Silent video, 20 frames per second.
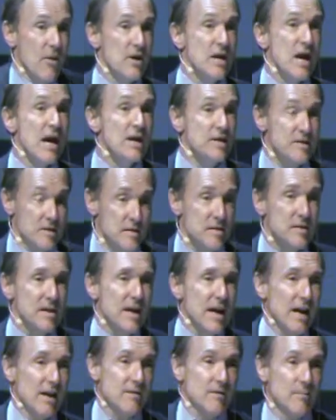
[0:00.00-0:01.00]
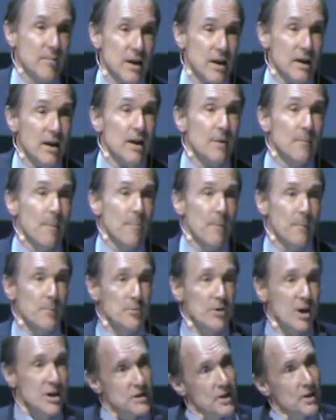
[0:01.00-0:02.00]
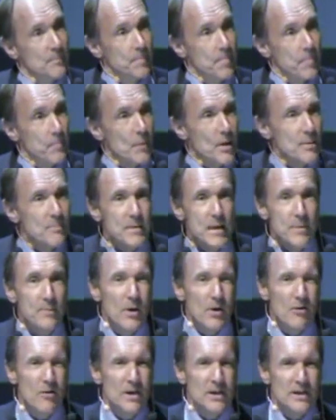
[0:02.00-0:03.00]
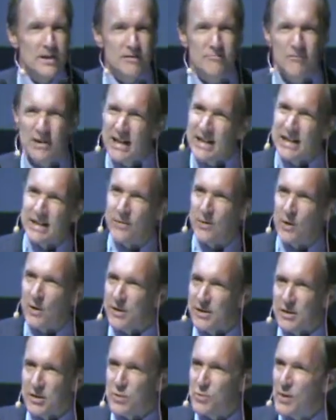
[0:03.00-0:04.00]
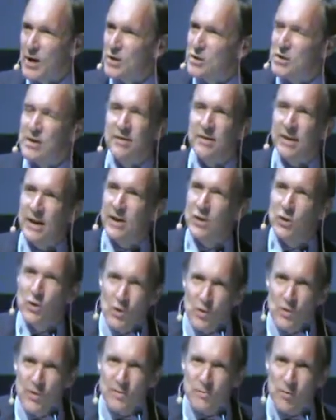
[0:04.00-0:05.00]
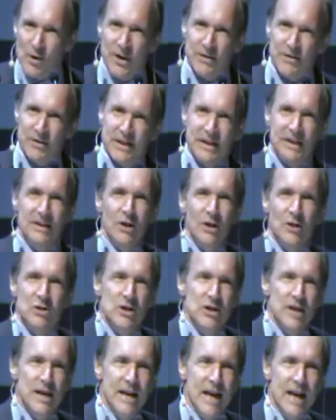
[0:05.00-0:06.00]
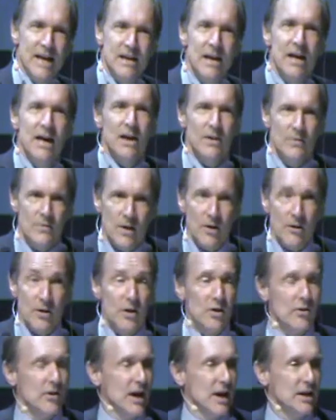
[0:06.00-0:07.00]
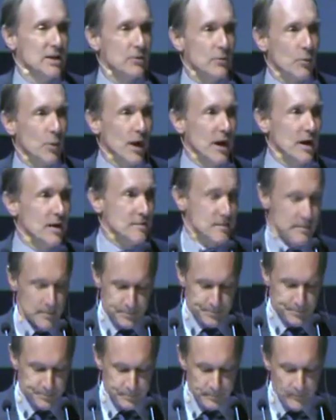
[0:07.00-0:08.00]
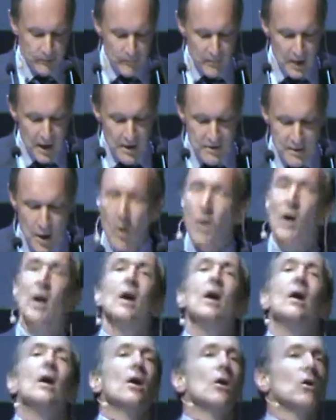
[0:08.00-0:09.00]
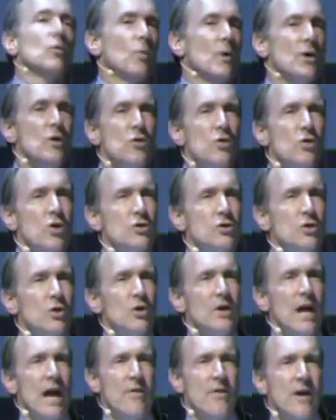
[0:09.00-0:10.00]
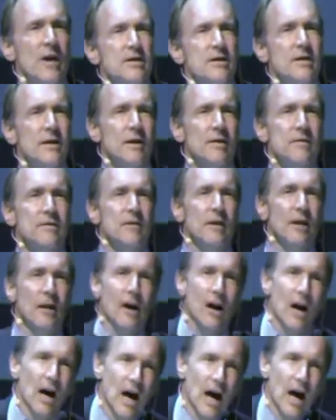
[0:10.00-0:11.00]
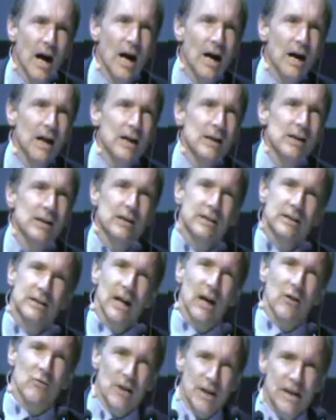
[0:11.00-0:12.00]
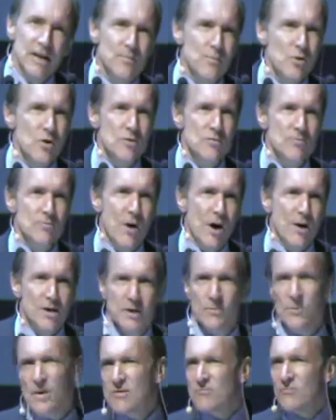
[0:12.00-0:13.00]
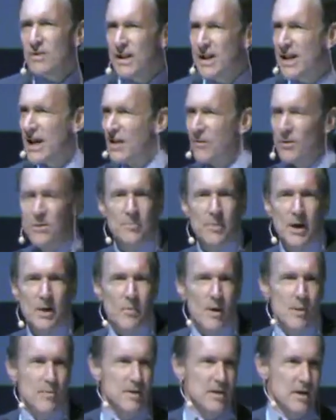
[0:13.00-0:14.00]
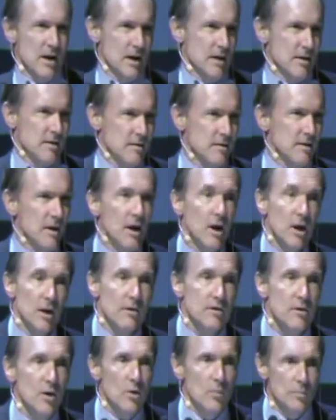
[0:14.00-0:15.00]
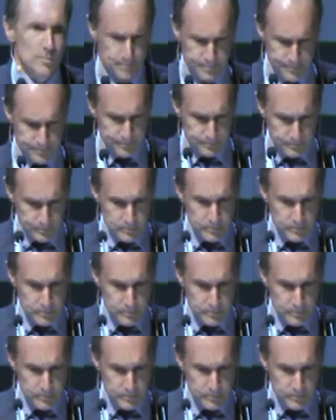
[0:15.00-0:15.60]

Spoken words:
nice to see has been that when people are in really difficult situations, they use whatever technology they get in very creative ways. So when you look at all that, that is a really important part, and it wasn't really covered by web science. So